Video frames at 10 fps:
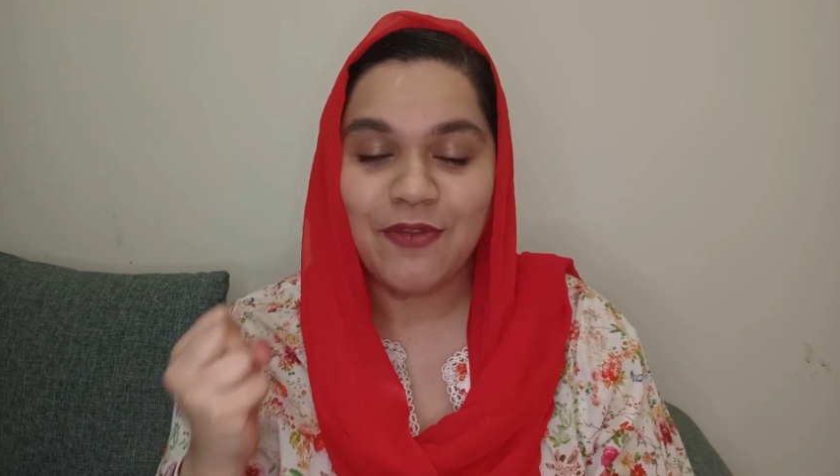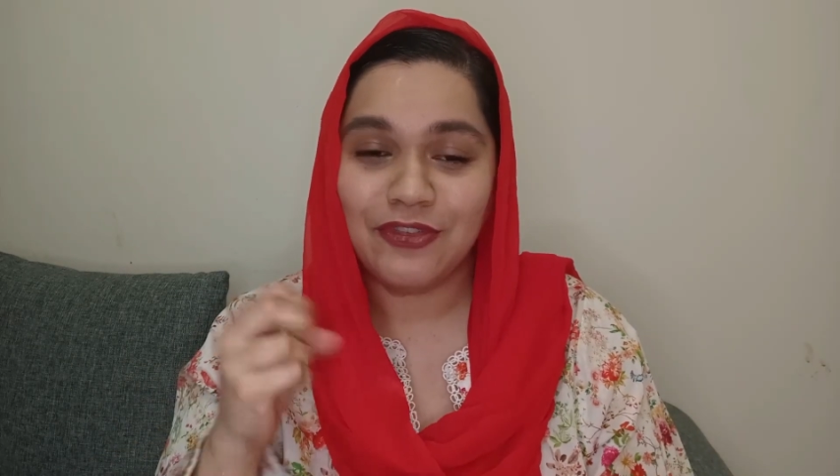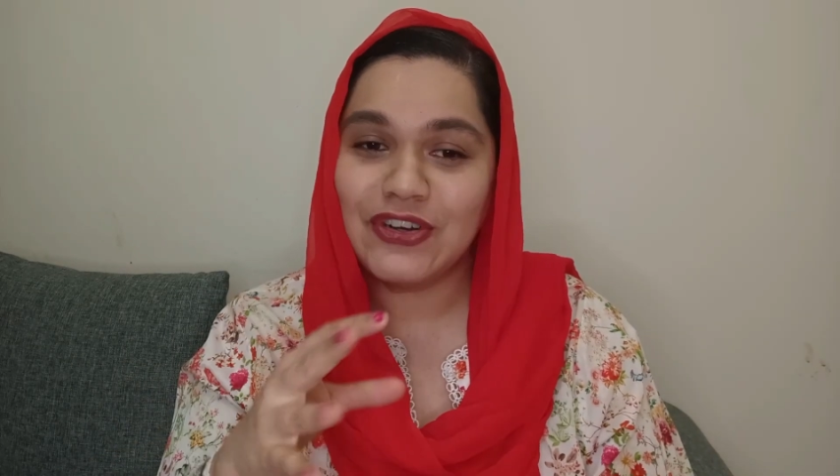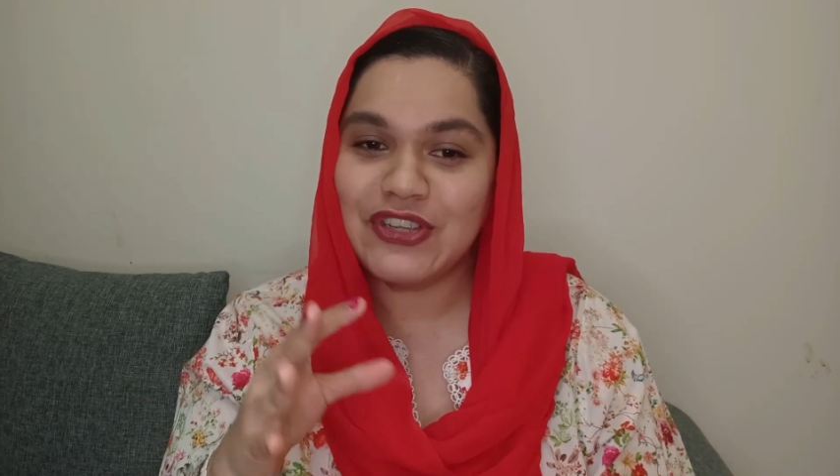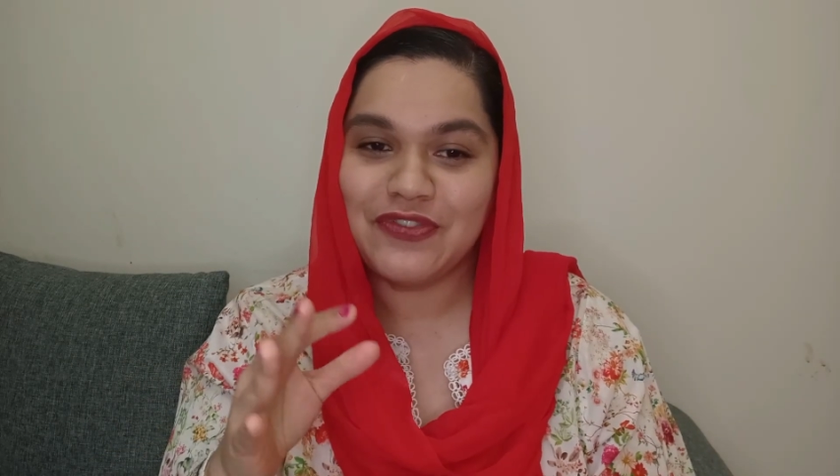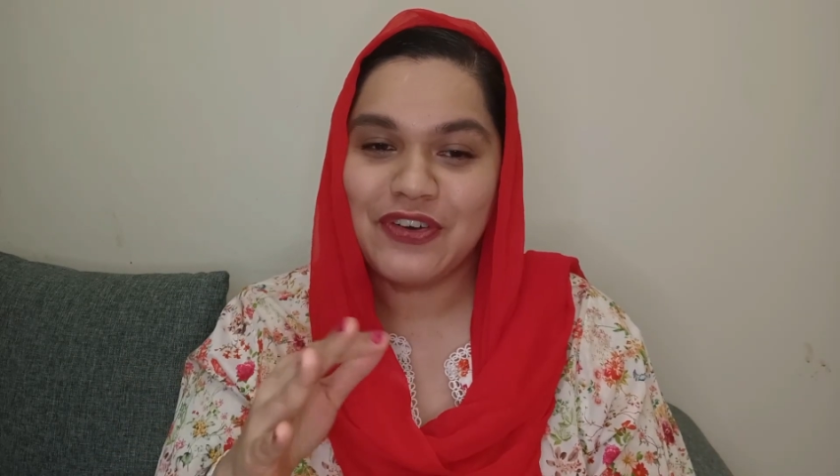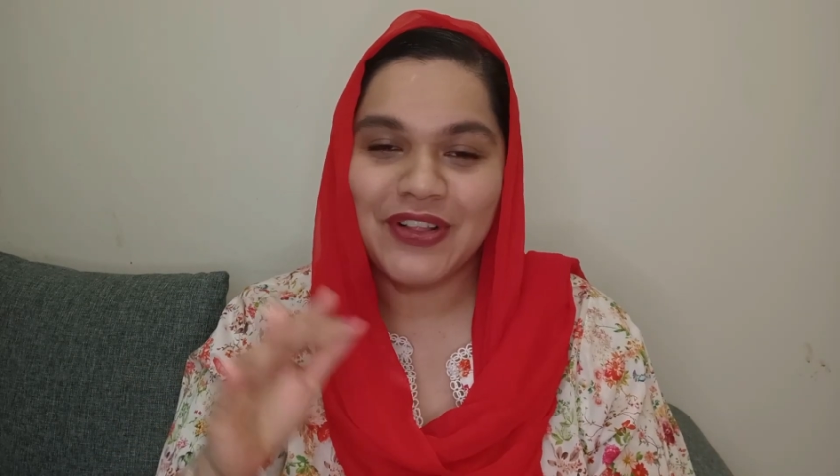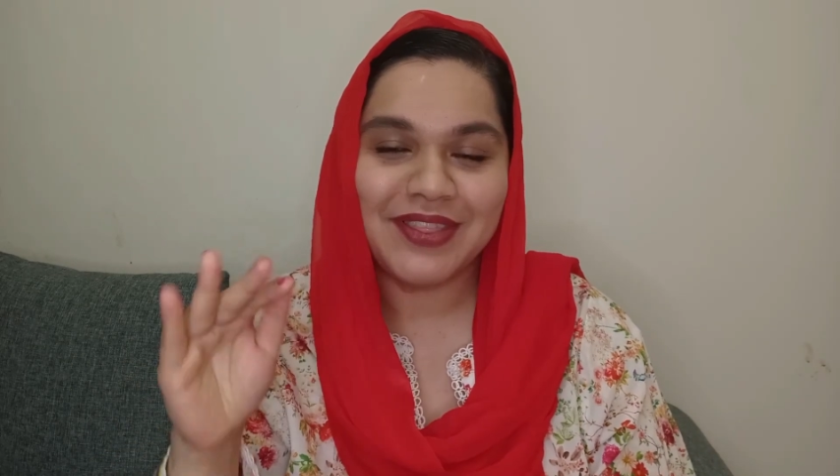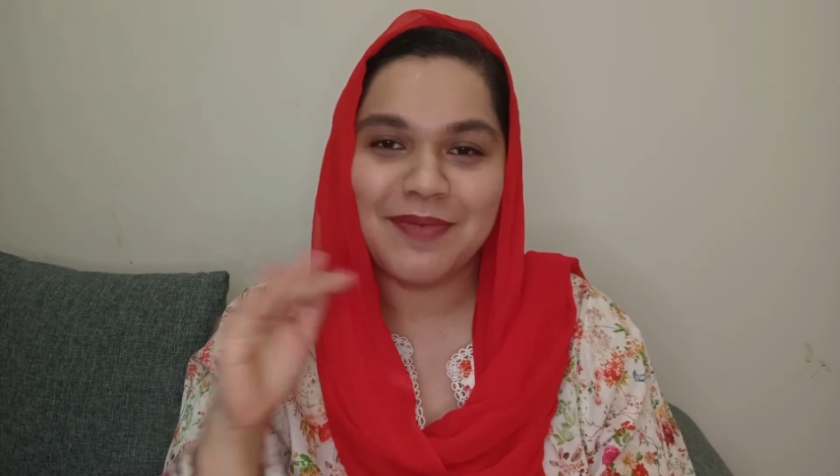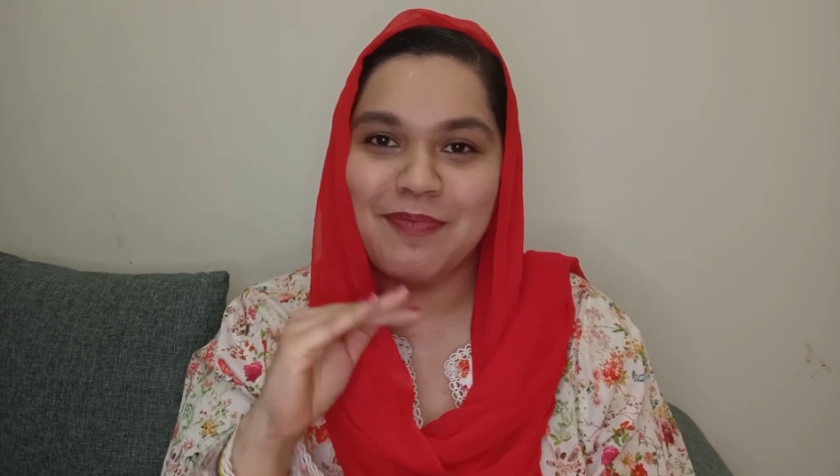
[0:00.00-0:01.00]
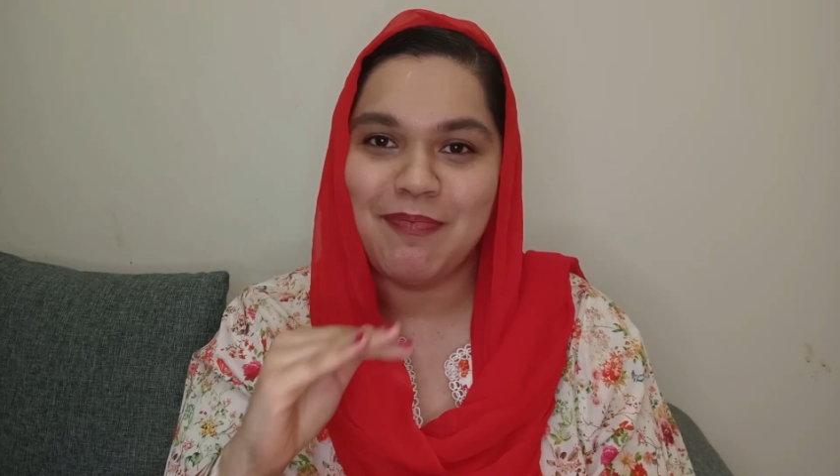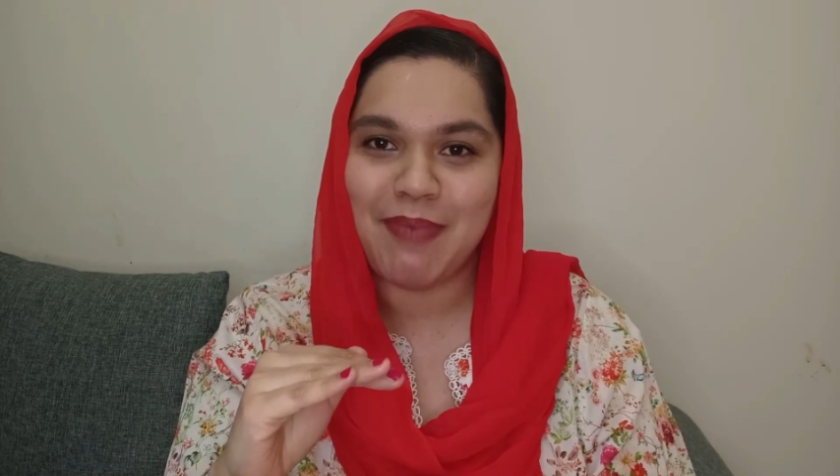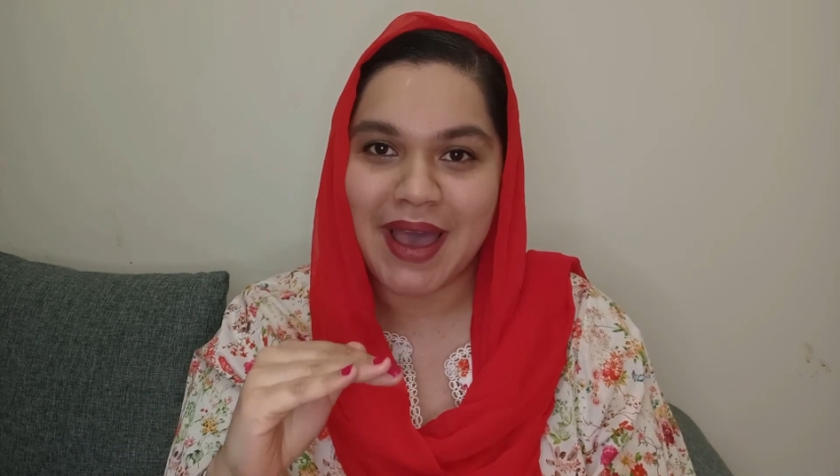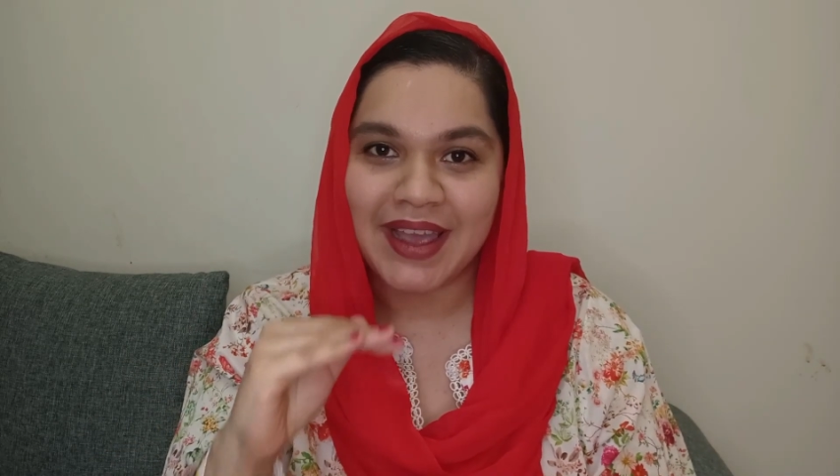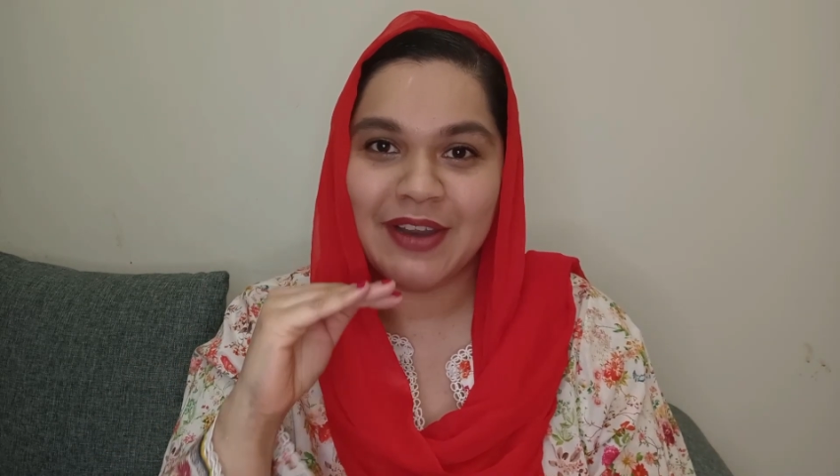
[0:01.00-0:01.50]
First of all, the
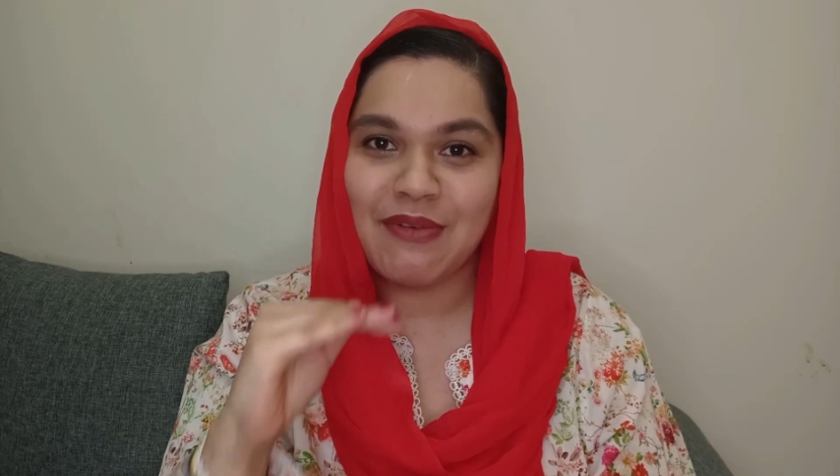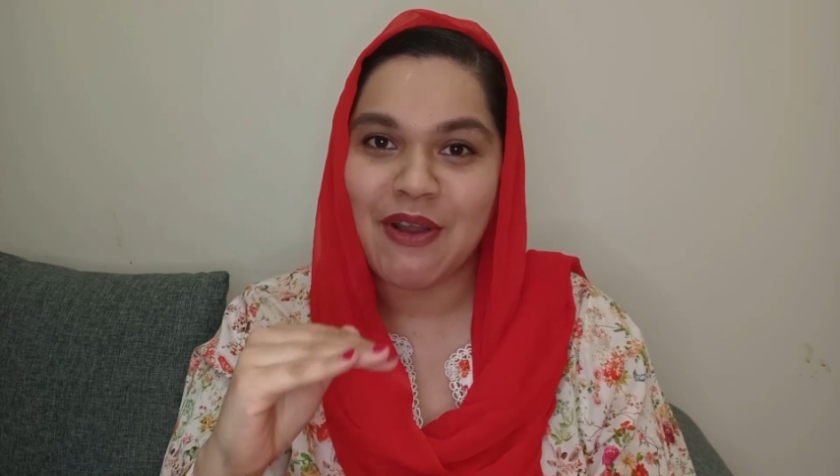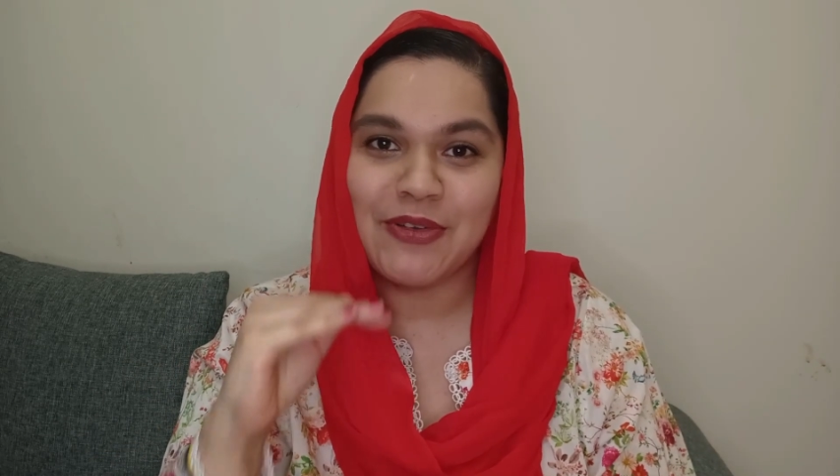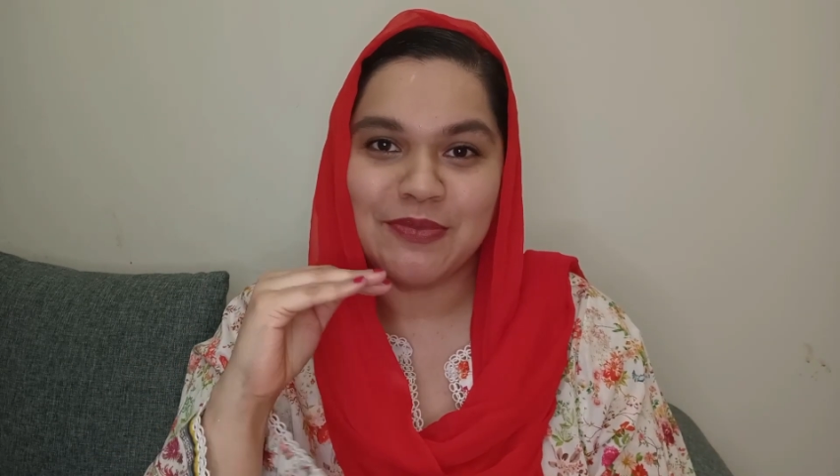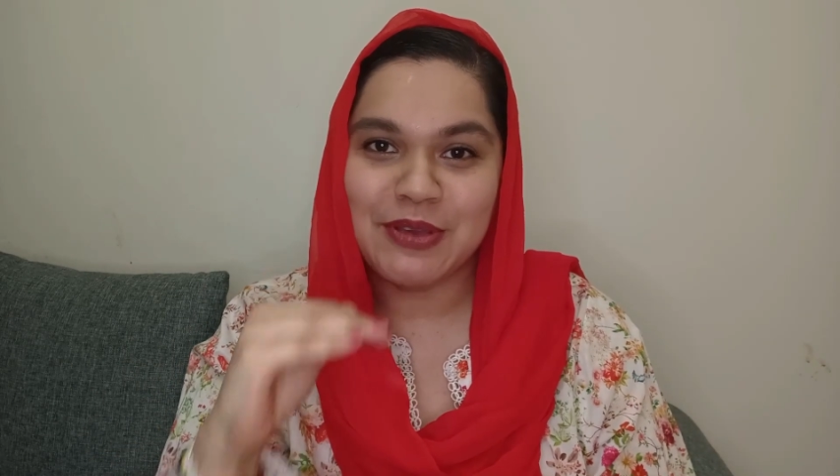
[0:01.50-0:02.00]
background